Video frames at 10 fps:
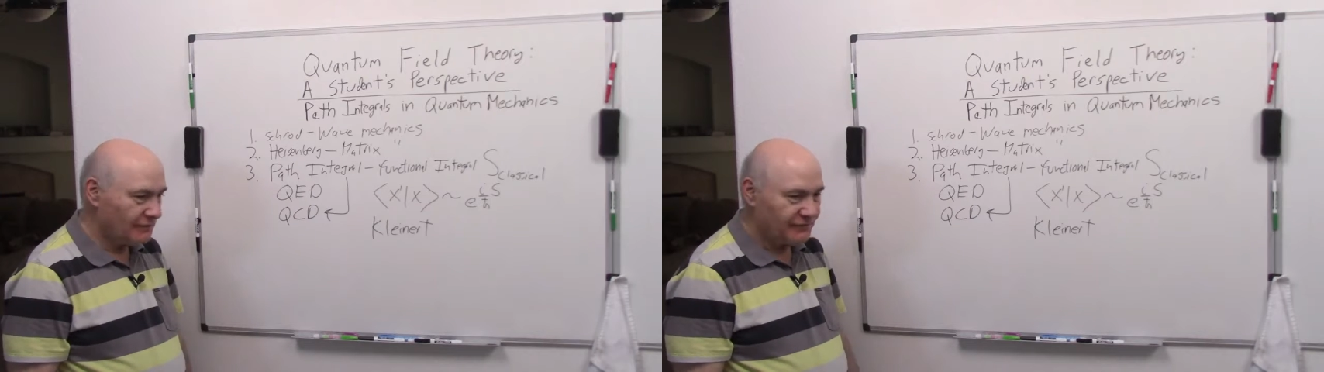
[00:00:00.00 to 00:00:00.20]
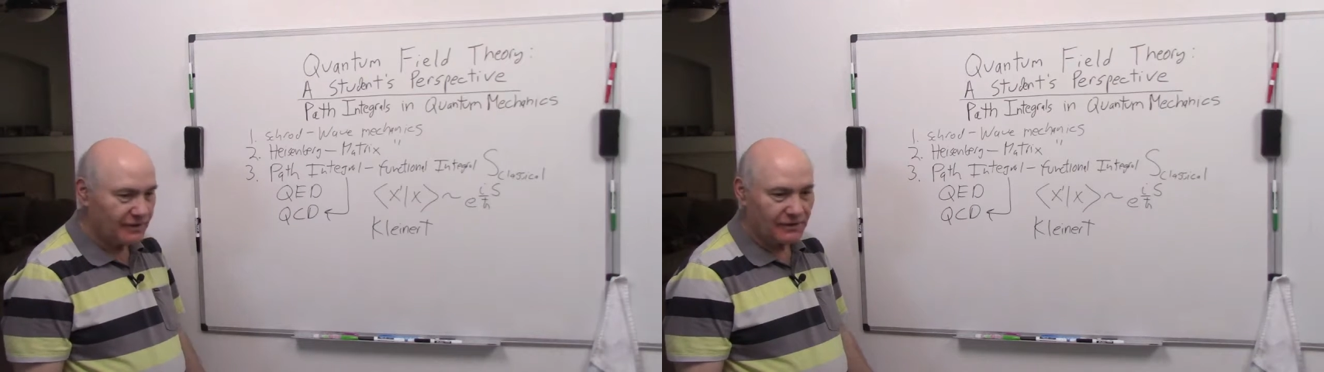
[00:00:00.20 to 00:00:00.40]

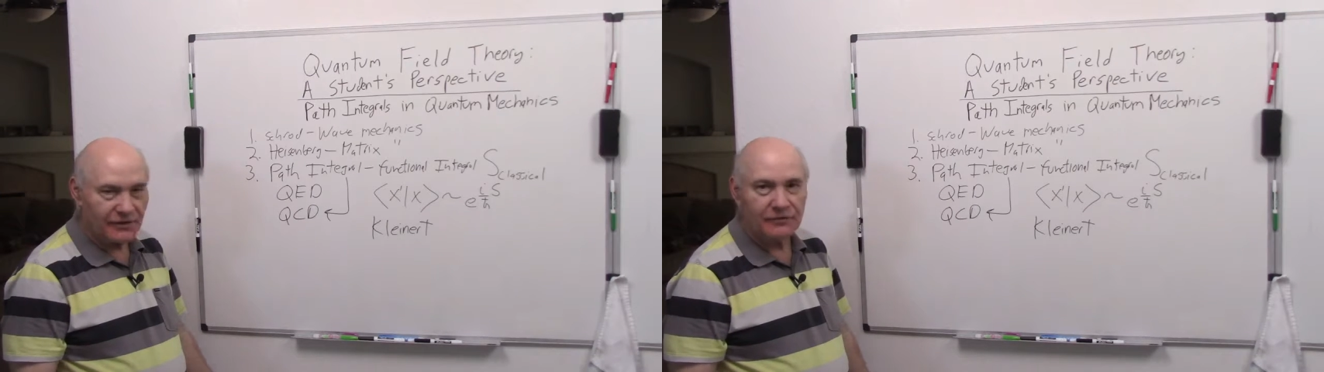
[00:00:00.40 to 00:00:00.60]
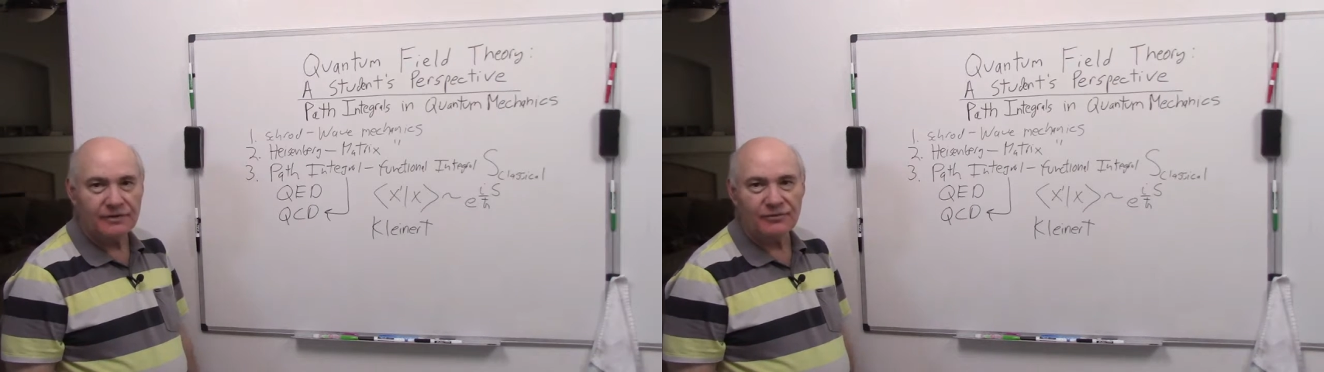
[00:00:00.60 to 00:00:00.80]
field
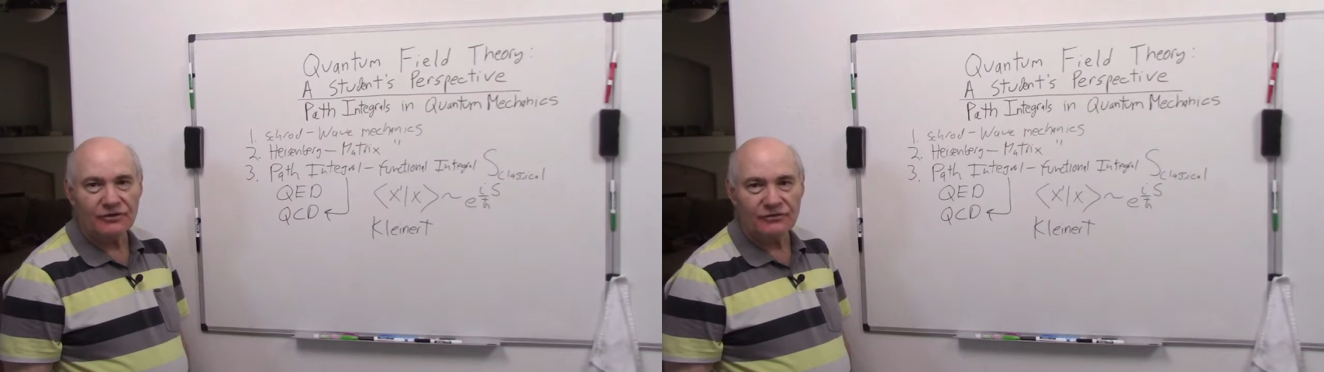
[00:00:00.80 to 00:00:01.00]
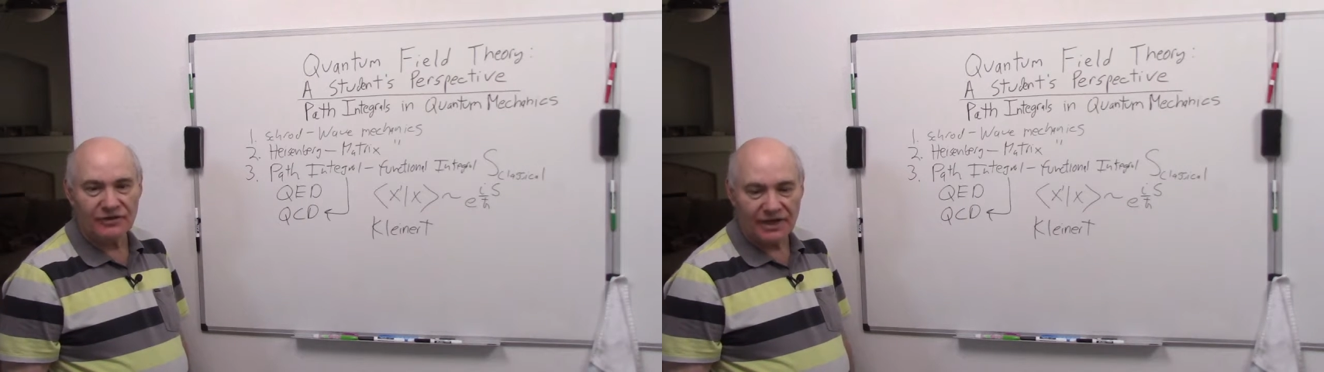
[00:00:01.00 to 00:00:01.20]
theory
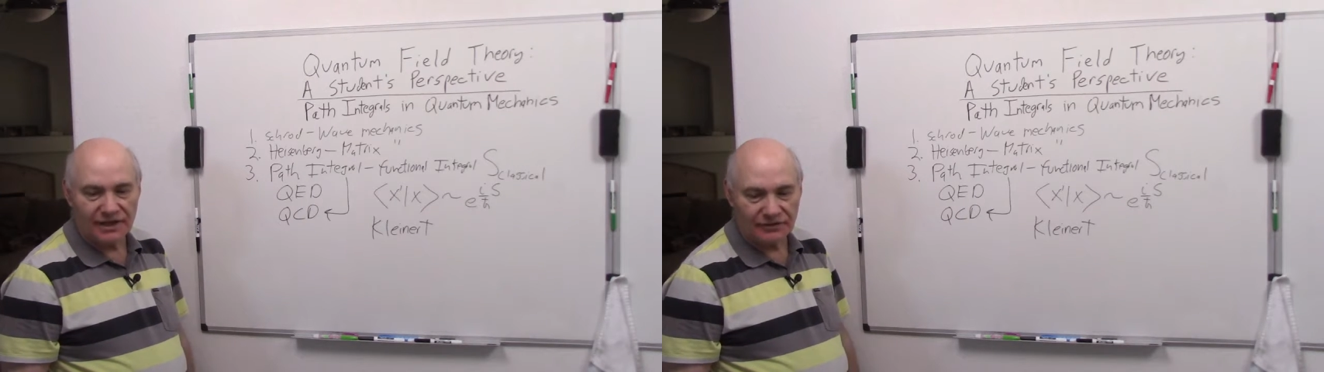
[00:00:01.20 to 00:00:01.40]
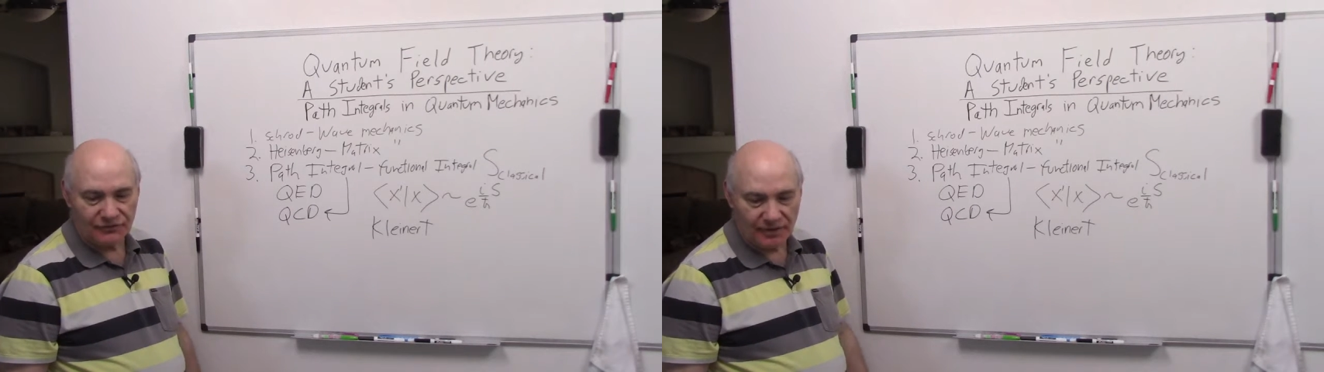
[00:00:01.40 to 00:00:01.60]
books
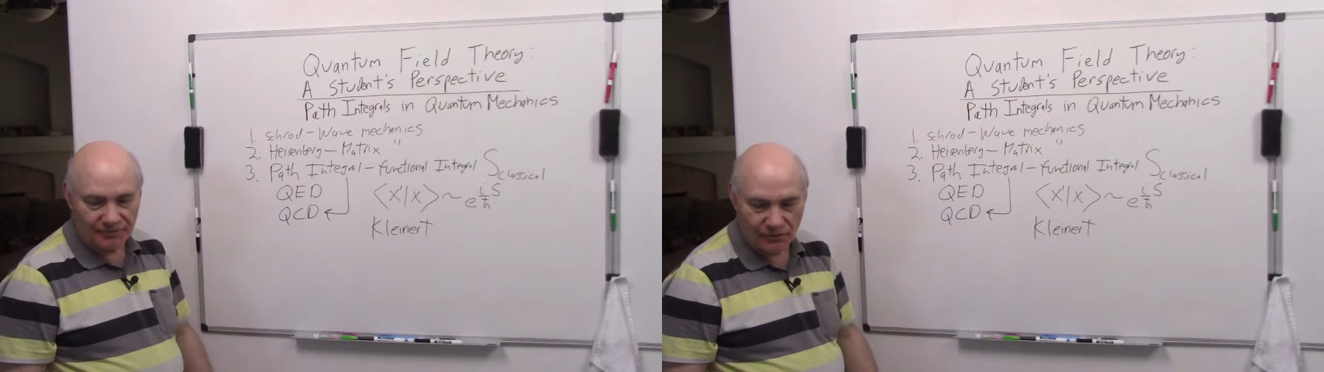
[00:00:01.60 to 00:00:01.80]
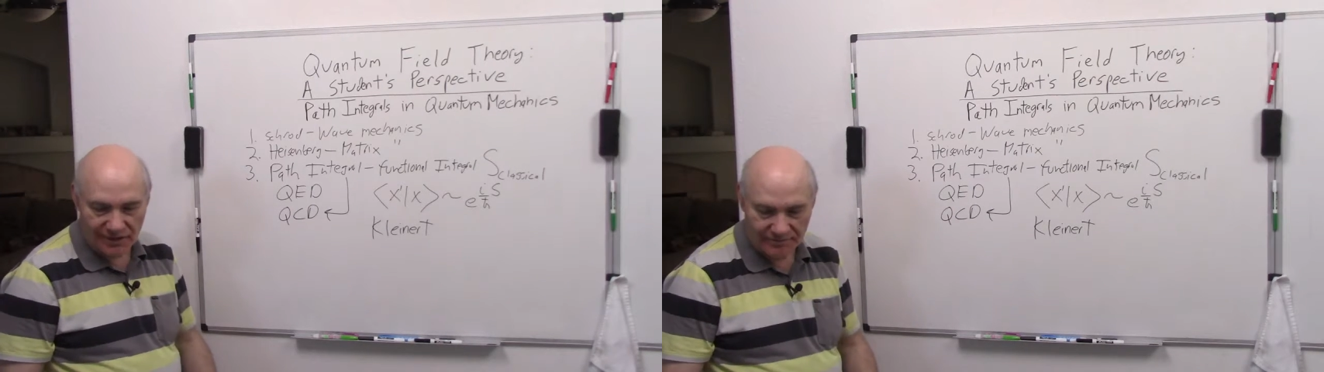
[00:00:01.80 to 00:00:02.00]
today and some
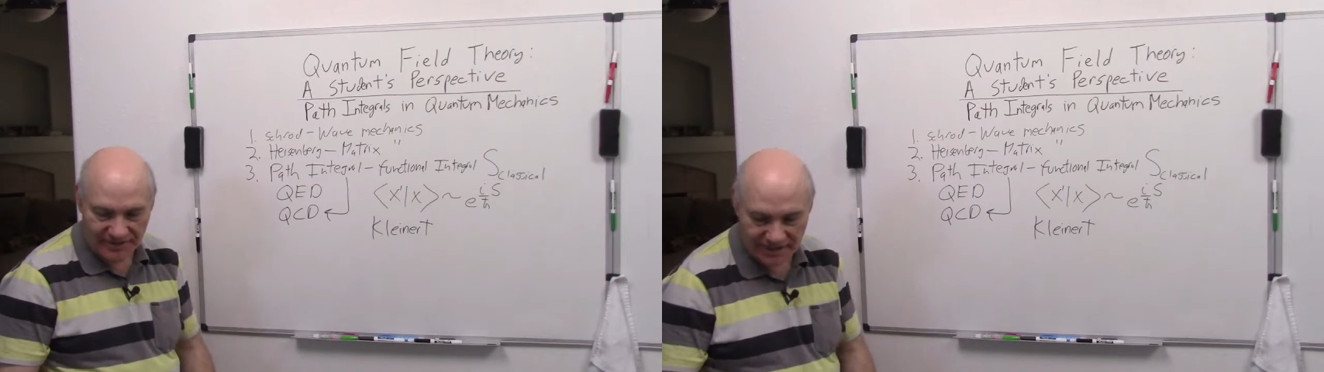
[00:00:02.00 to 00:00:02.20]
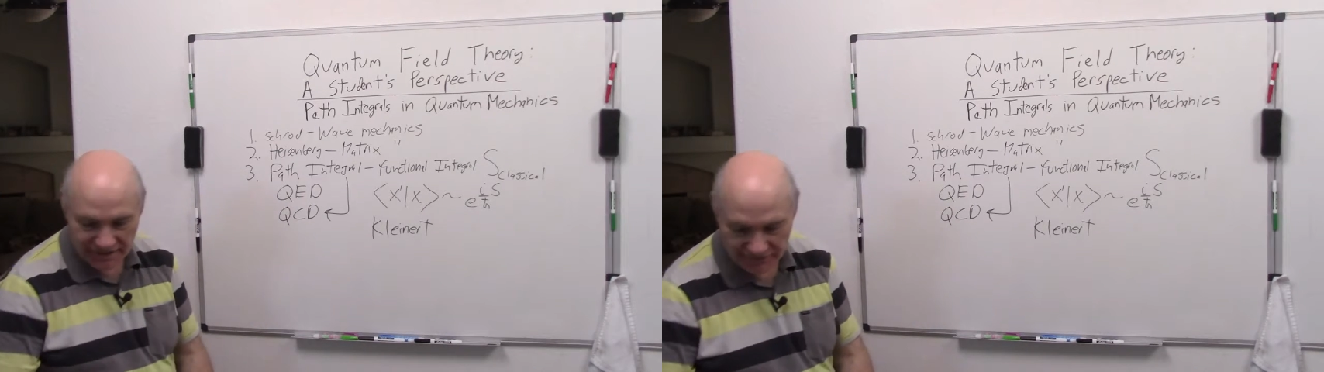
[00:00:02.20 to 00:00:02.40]
quantum
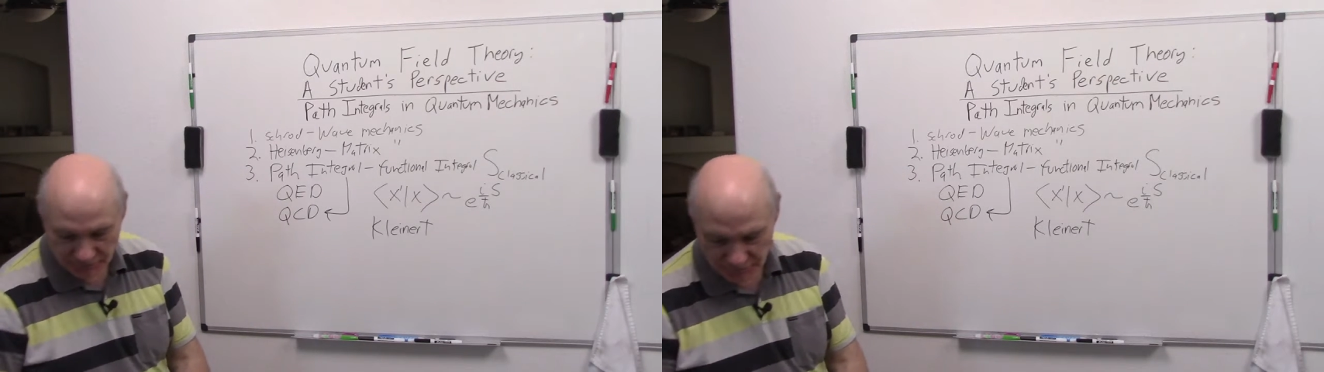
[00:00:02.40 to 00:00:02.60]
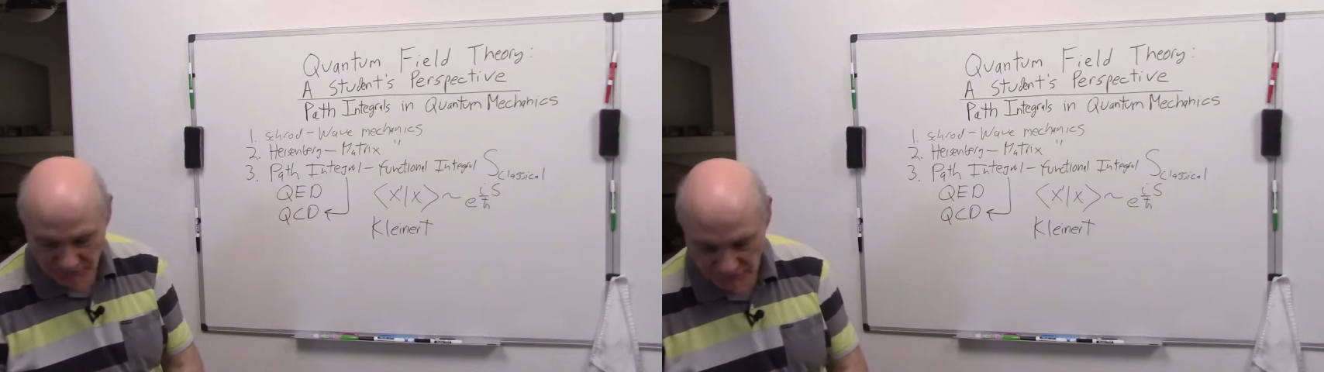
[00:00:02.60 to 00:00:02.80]
mechanics
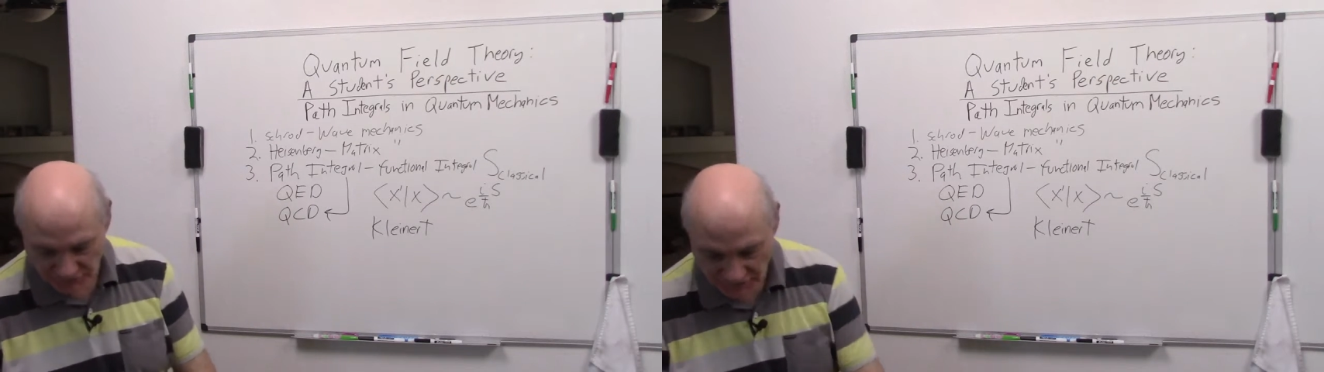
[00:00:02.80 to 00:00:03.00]
books.